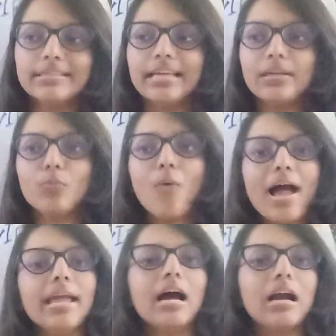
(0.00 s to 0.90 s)
that
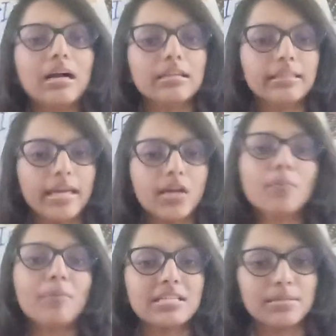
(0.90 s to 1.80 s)
why are they
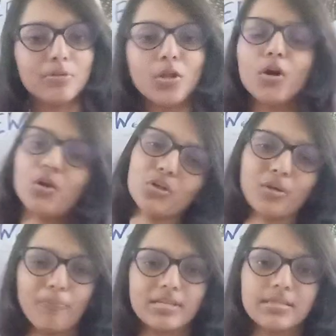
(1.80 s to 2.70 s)
compressible or not
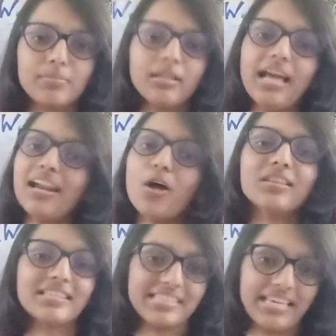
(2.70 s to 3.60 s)
compressible and all
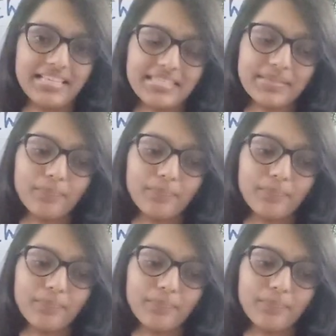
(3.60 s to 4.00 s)
these things.